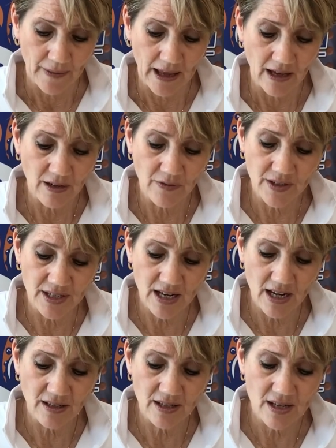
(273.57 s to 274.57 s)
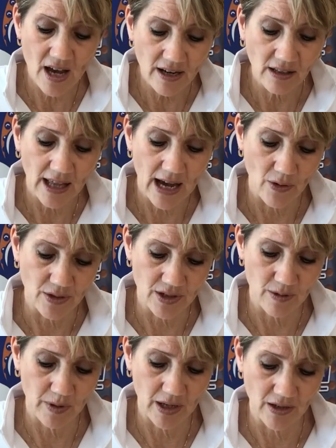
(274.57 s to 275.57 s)
And if the state does not allow us
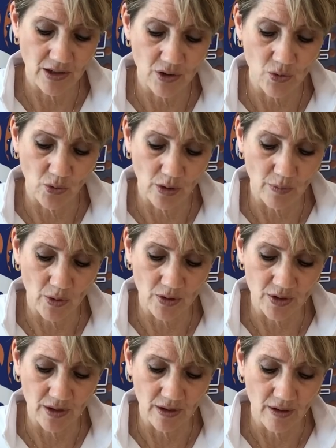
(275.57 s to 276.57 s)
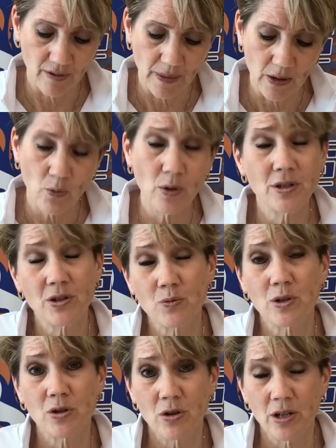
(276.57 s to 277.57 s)
to begin school in person, what does
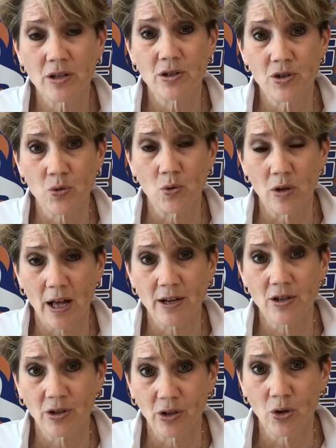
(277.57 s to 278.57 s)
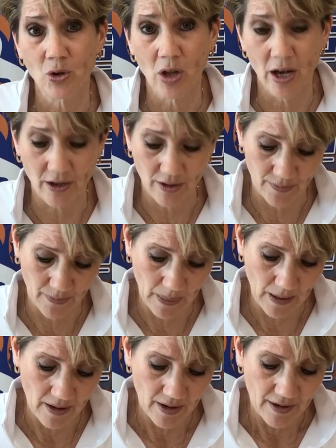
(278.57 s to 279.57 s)
returning to school actually look like?
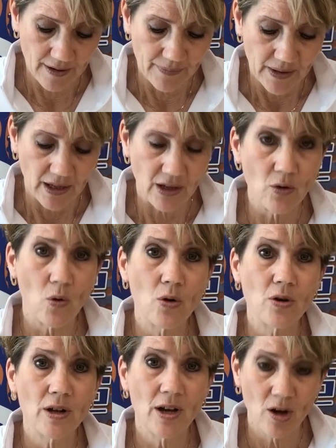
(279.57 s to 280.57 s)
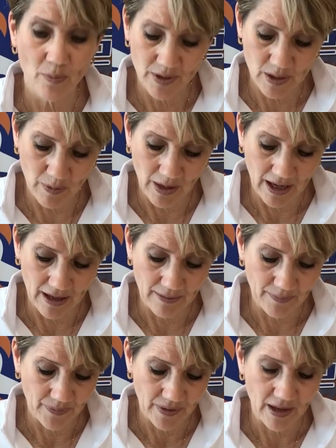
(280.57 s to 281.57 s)
In order to help us plan,
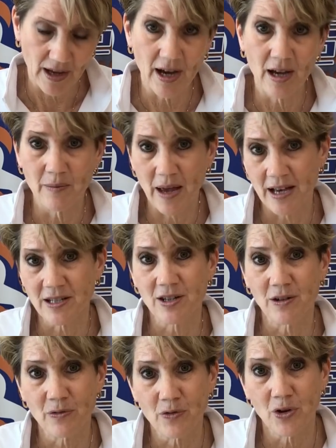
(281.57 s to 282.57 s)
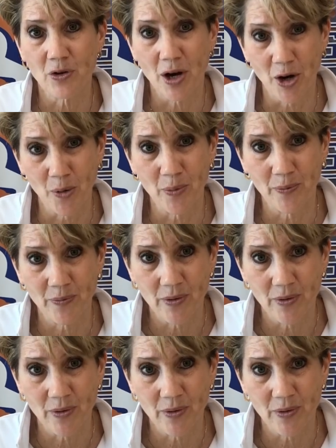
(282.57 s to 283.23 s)
I am asking for your help.